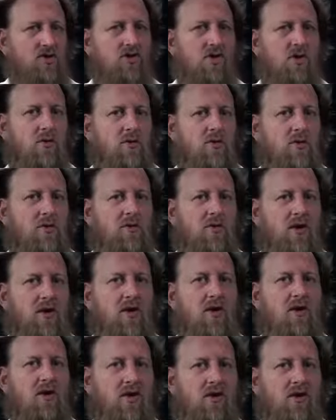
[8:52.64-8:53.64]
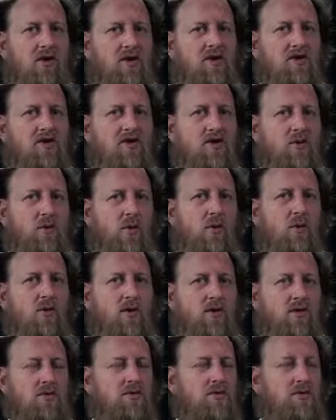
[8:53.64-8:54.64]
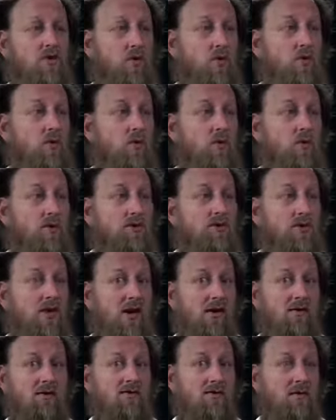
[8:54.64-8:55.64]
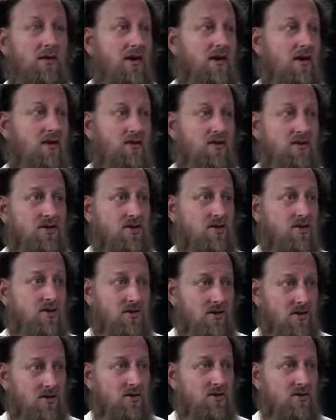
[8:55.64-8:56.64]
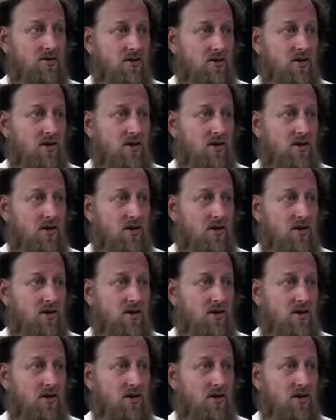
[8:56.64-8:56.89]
show them that, look, this is what we use all the time to make our decisions.